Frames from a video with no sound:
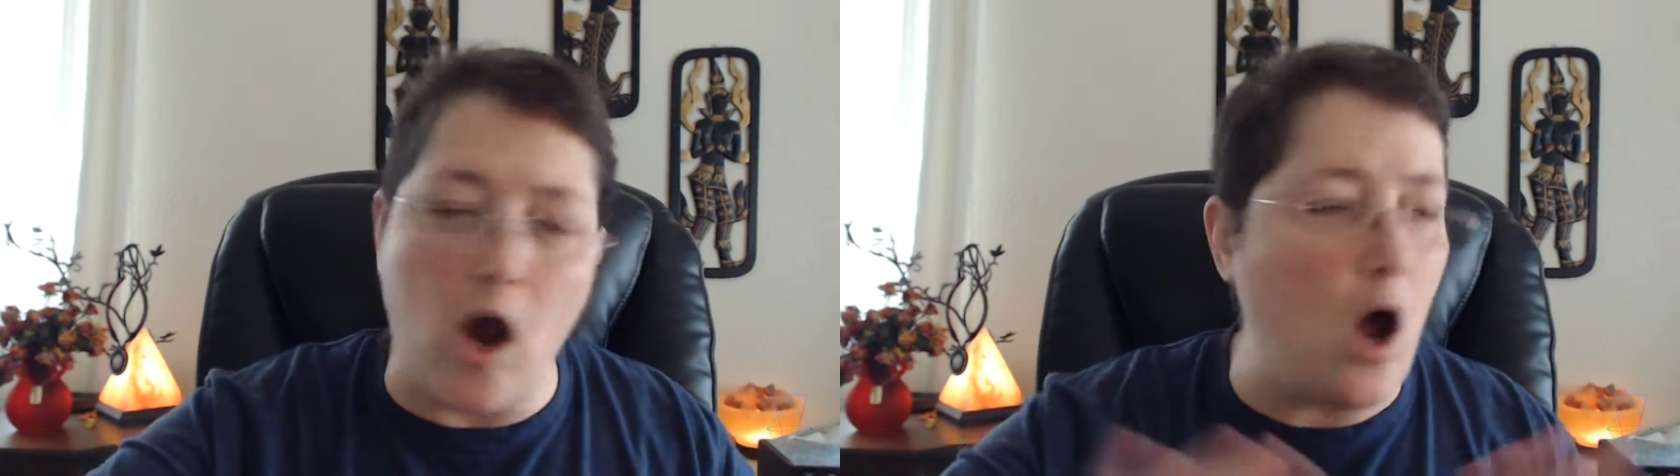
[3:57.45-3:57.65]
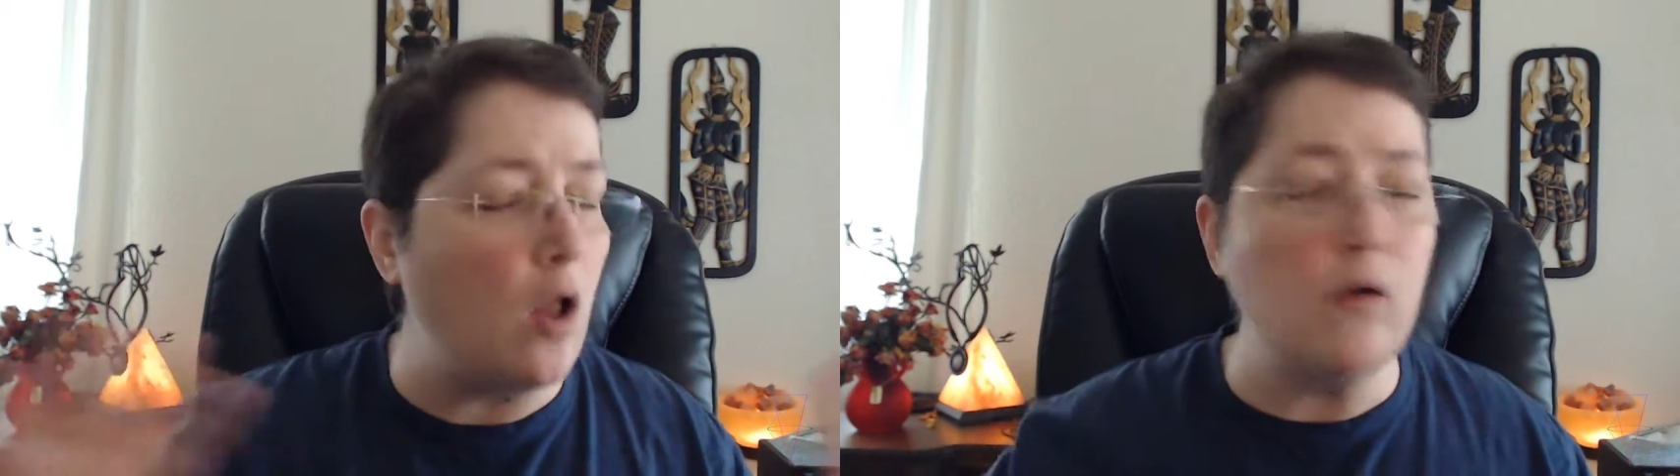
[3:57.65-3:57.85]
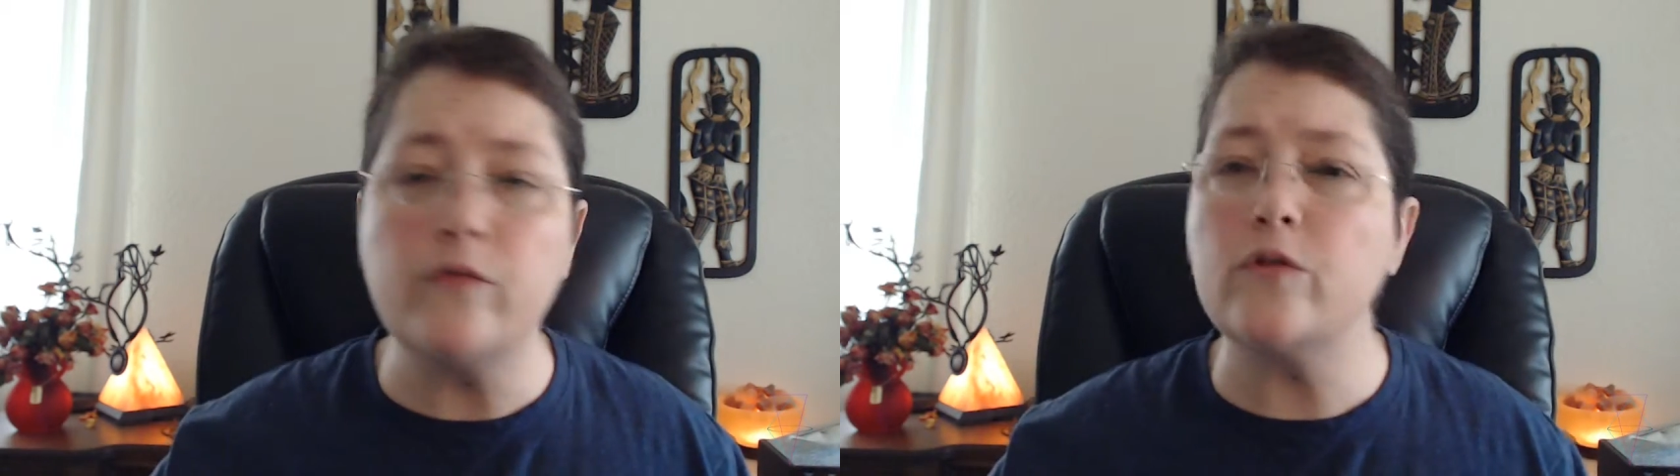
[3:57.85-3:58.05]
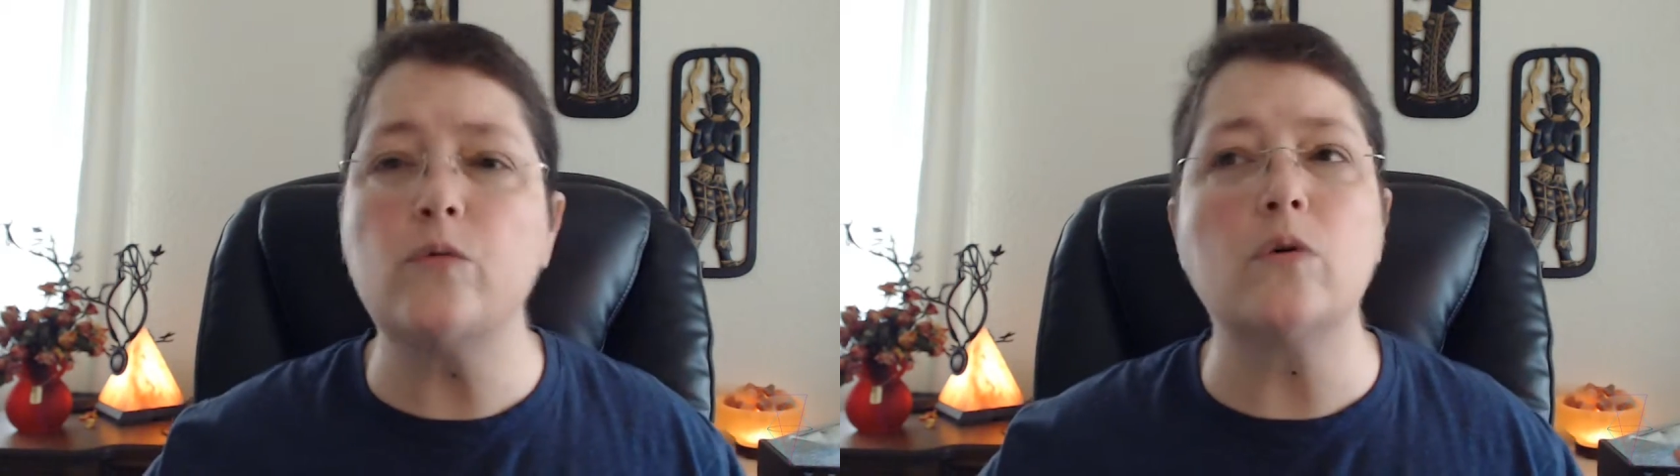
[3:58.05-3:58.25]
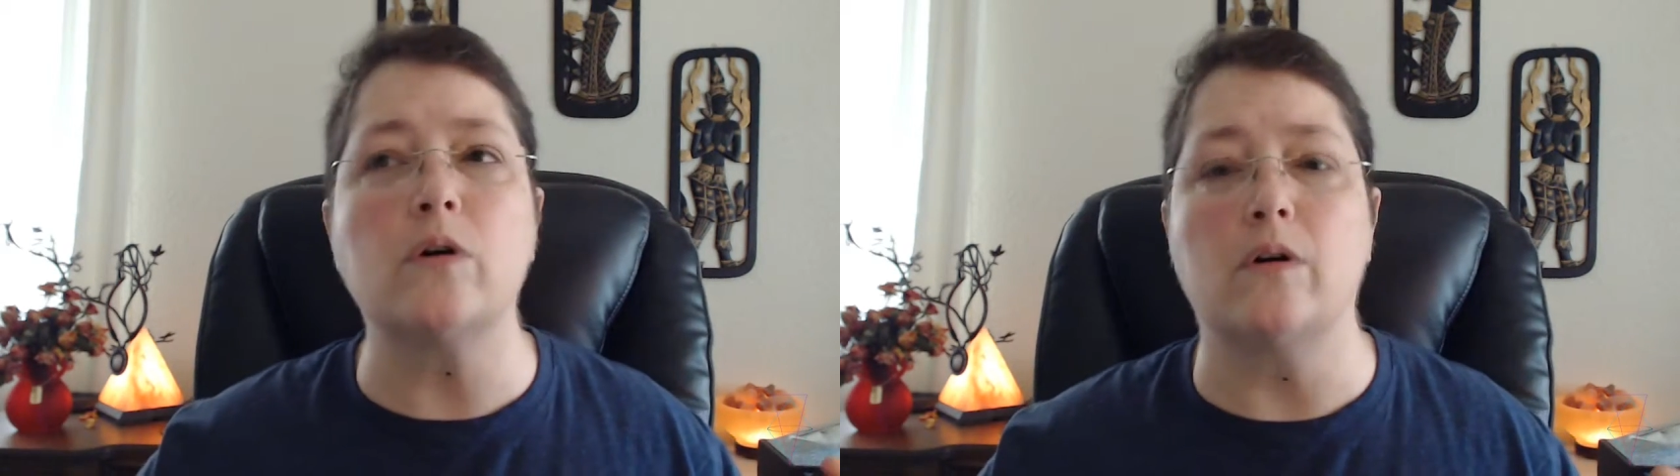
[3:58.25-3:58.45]
all over the
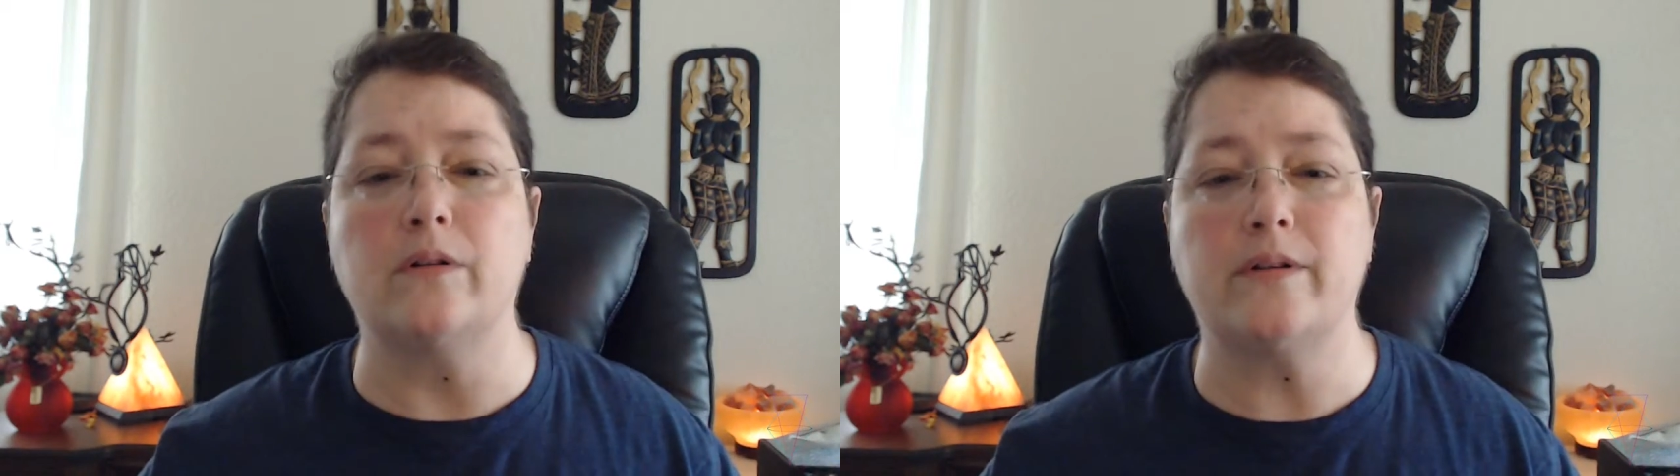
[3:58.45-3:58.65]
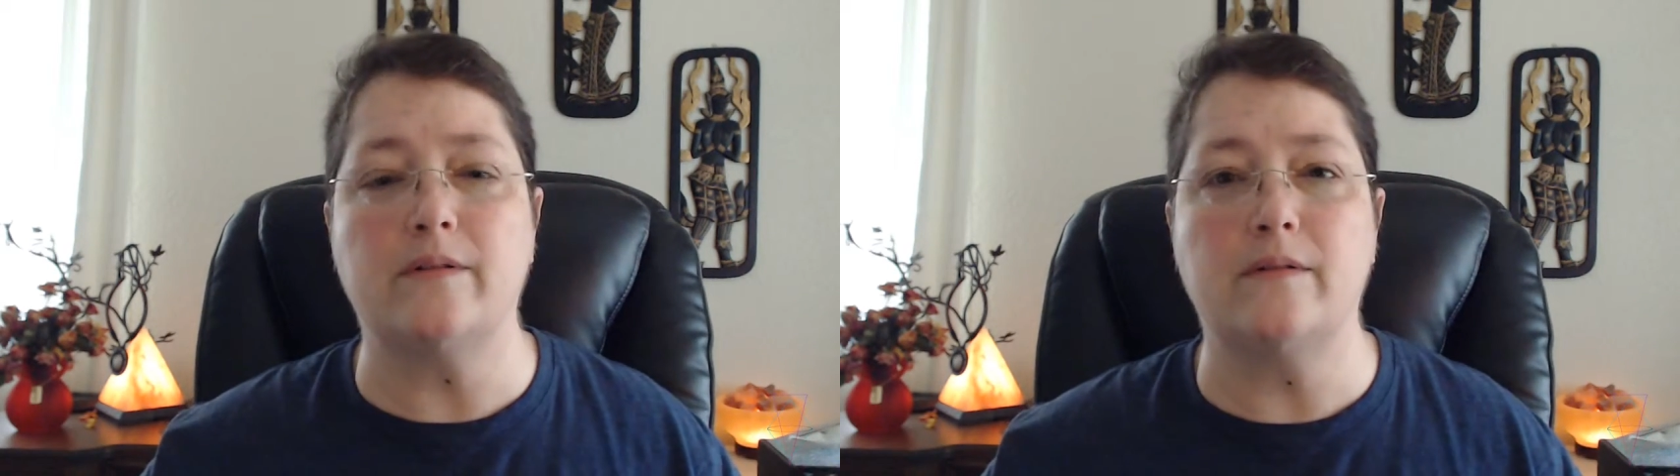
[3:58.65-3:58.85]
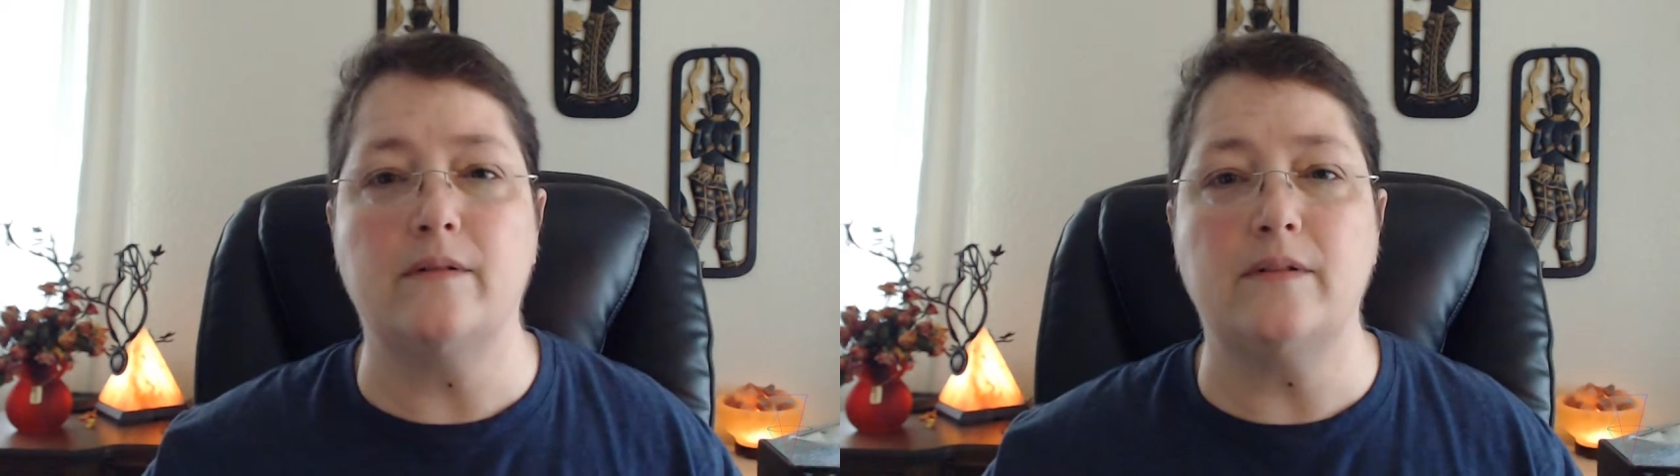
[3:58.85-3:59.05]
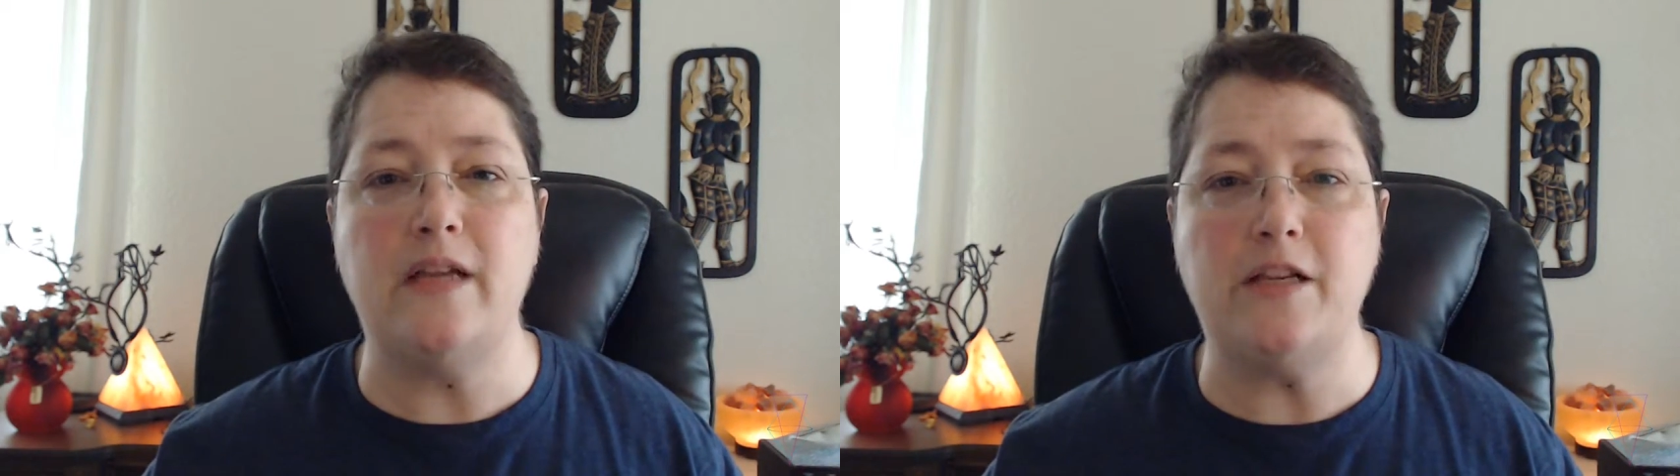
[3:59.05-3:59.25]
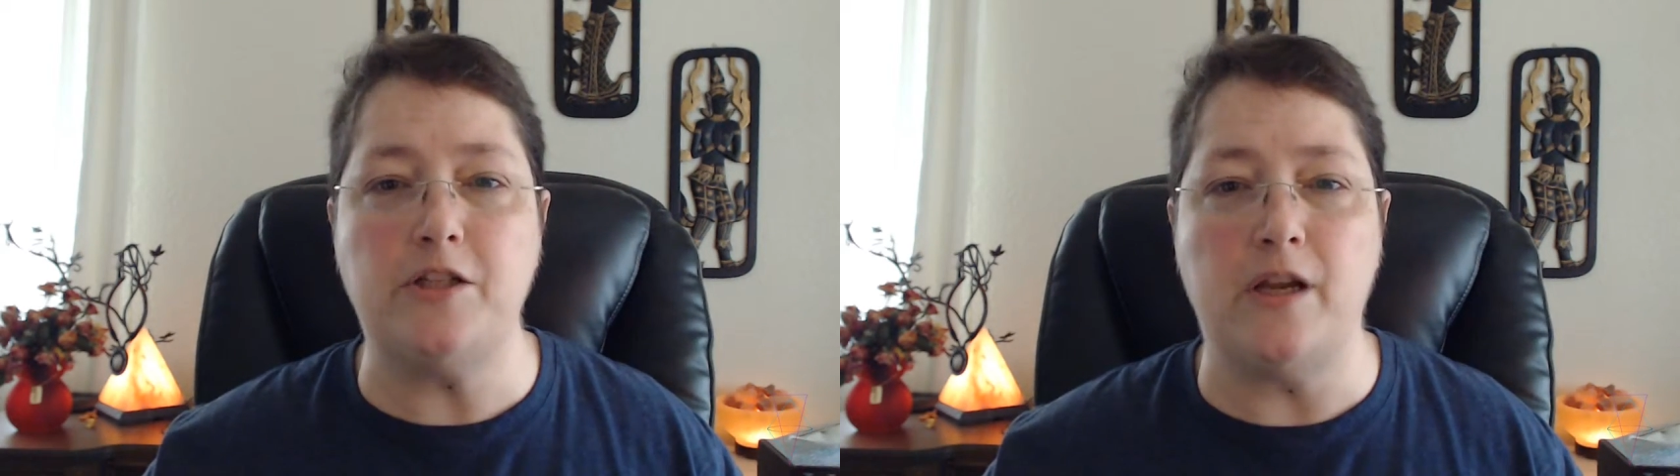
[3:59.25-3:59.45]
world
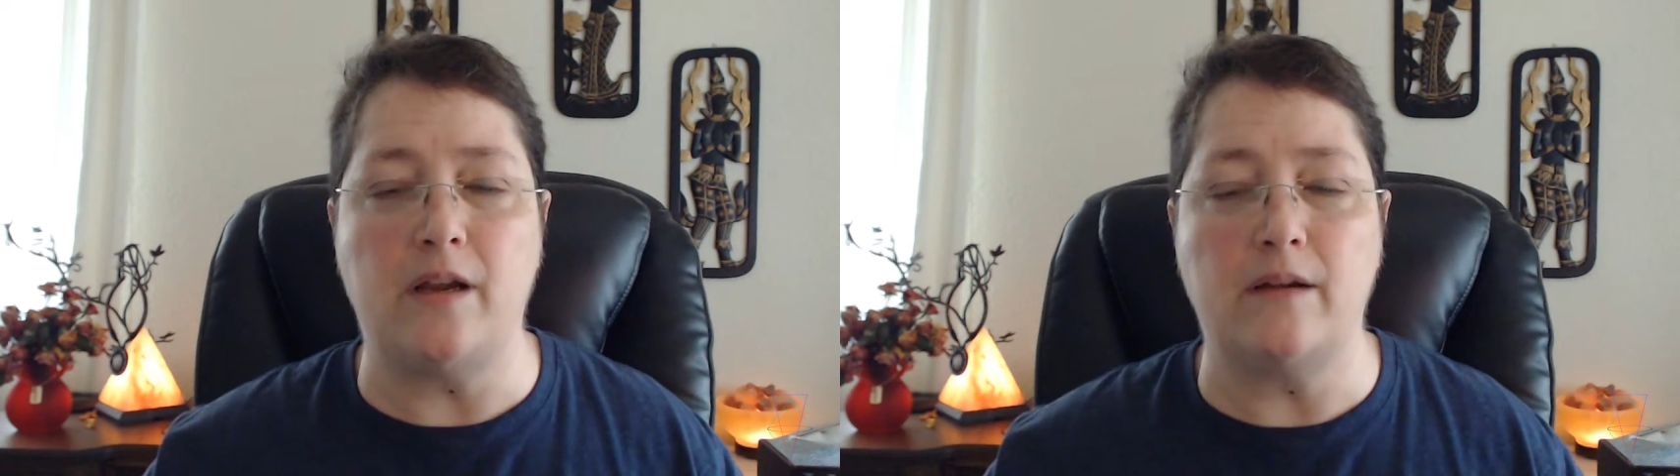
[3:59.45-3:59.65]
teaching